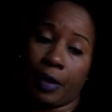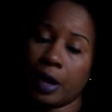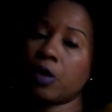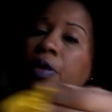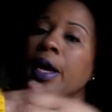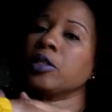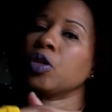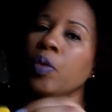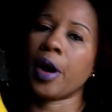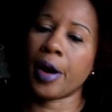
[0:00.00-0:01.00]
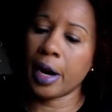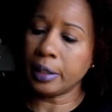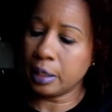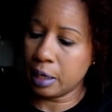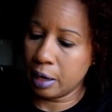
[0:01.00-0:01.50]
I don't get to wear
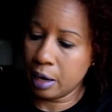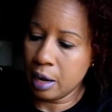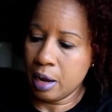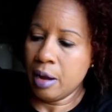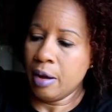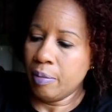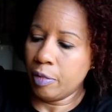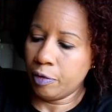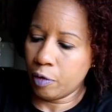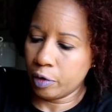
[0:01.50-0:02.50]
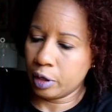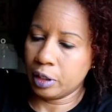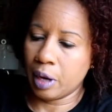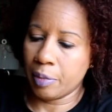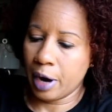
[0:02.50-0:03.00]
it, before the
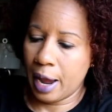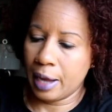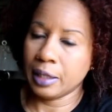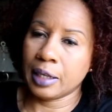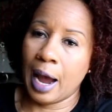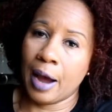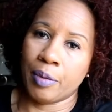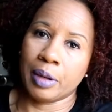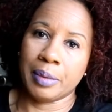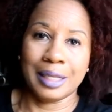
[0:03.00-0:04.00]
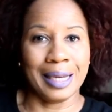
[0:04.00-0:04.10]
summer ends i will be